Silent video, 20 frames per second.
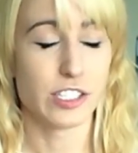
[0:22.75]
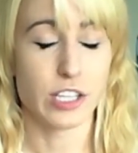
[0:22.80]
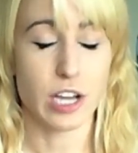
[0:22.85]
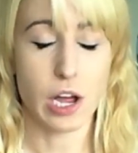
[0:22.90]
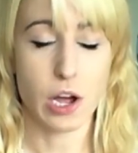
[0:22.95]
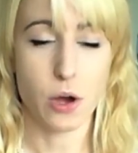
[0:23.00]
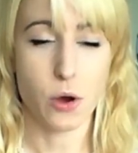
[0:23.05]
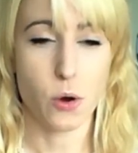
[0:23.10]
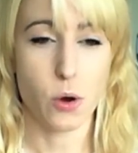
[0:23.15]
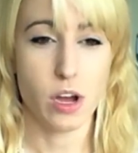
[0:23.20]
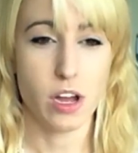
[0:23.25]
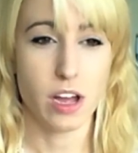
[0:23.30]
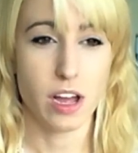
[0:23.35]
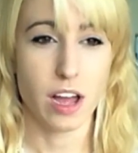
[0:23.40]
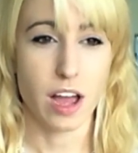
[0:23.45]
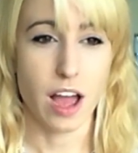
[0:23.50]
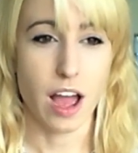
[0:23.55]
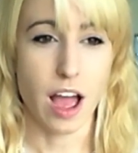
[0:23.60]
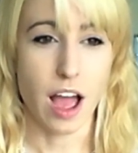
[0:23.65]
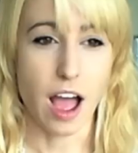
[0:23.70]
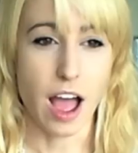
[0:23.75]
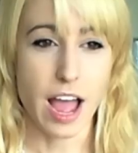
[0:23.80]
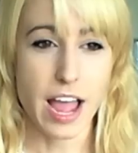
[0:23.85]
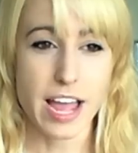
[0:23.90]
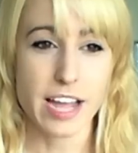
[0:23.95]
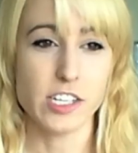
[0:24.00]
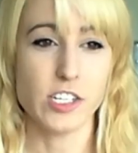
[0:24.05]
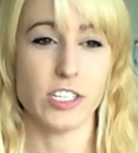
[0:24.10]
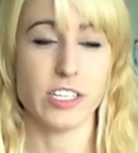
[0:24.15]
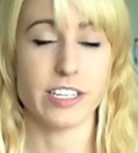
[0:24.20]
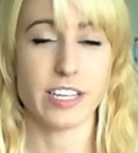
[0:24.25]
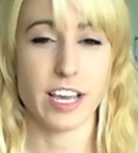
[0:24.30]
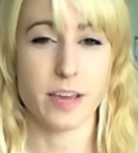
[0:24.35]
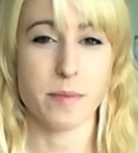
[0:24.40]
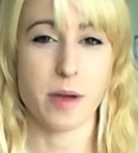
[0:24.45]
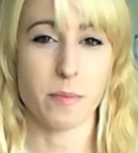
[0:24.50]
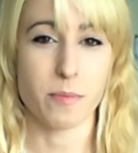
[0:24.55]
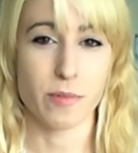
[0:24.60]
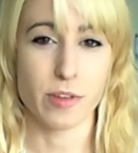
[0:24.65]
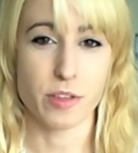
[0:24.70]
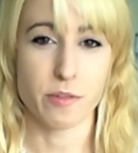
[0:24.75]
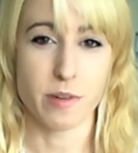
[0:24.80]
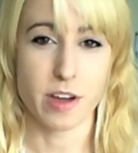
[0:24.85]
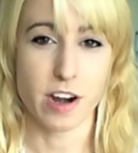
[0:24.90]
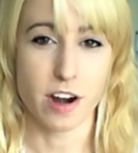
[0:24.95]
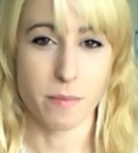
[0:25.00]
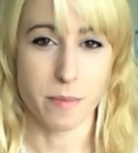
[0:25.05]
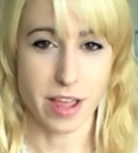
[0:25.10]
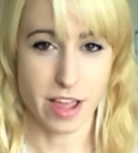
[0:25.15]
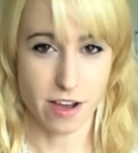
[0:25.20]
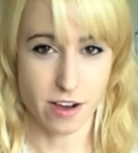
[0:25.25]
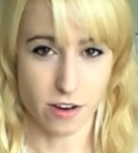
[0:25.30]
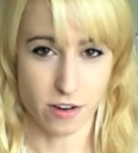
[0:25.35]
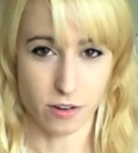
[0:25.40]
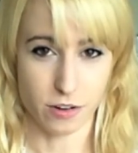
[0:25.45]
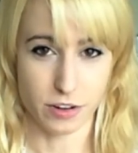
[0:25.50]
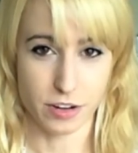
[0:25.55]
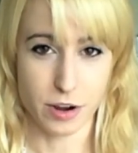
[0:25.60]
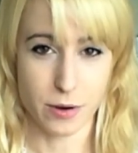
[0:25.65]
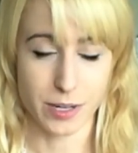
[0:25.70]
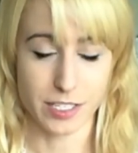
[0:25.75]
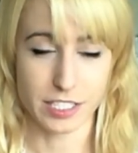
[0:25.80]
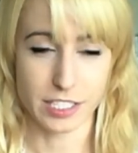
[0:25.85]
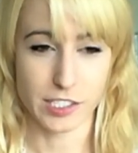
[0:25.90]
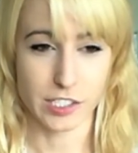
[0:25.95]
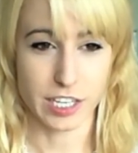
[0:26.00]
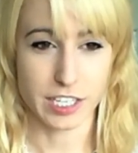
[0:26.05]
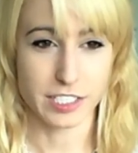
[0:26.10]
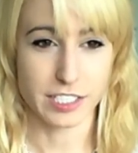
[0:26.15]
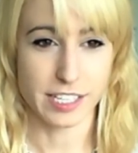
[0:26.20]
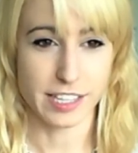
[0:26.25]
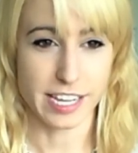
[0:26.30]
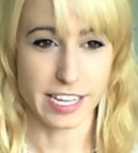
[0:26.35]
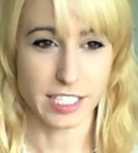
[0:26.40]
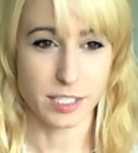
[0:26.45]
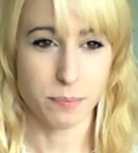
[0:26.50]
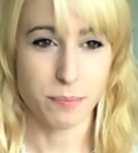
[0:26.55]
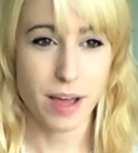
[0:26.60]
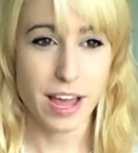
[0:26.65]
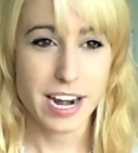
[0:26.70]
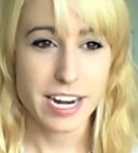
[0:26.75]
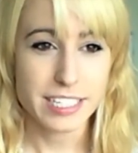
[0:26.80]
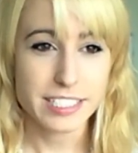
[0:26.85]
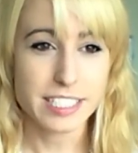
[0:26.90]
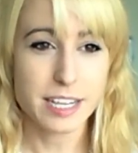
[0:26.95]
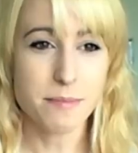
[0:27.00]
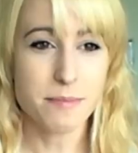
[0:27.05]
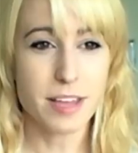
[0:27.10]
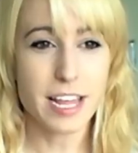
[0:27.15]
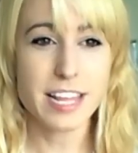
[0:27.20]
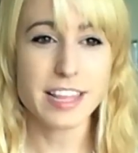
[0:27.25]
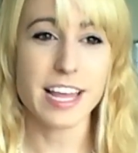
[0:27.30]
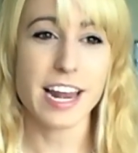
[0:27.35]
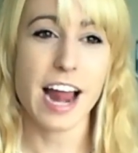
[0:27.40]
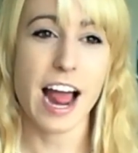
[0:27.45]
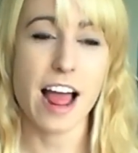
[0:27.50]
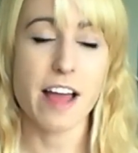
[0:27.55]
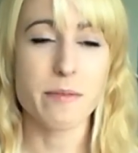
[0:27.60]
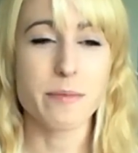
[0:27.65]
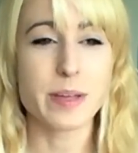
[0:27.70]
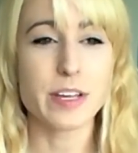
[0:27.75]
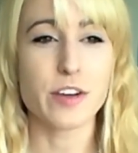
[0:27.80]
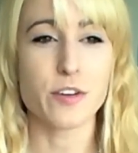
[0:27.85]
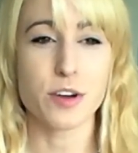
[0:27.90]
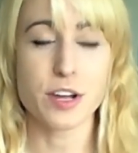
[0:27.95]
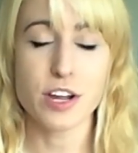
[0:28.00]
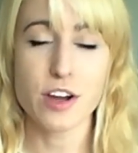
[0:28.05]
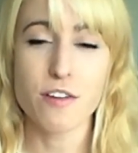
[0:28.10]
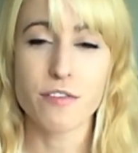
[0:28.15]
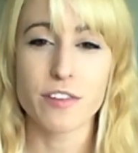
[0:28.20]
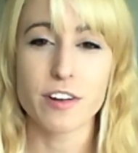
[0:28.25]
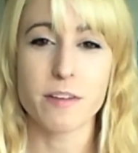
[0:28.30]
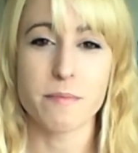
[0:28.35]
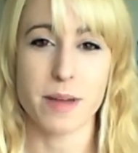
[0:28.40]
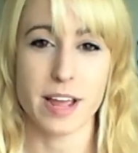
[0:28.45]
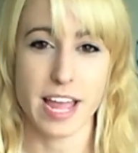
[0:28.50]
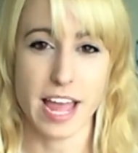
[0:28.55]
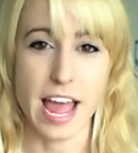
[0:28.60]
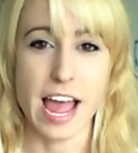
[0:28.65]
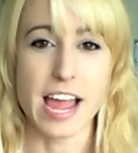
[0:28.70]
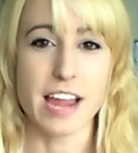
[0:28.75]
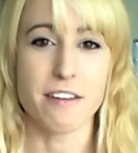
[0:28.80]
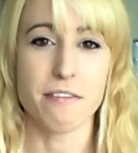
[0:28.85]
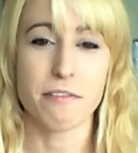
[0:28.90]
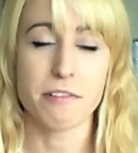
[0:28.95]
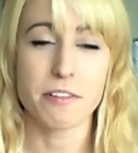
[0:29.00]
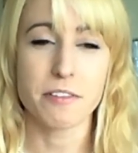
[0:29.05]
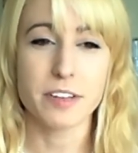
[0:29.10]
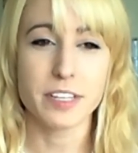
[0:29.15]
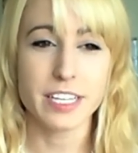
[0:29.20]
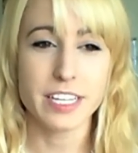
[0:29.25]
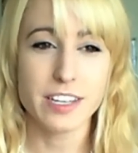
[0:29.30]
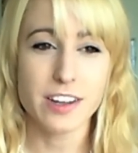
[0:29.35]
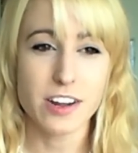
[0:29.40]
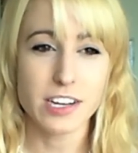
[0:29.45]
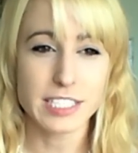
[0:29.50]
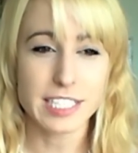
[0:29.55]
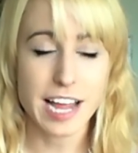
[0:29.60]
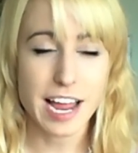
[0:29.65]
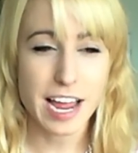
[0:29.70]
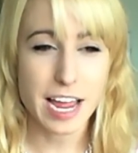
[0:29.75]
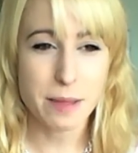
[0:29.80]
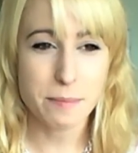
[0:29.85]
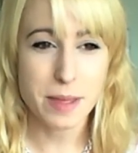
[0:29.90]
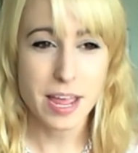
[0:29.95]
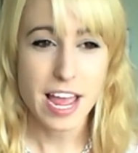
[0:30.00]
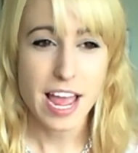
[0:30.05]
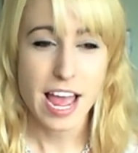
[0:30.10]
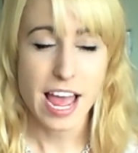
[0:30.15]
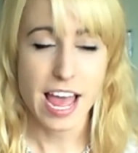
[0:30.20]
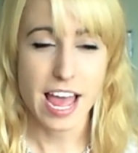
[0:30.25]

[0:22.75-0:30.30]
So I actually came up with one on my own. No one suggested this, but it's something that I've been going over in my head for a really long time.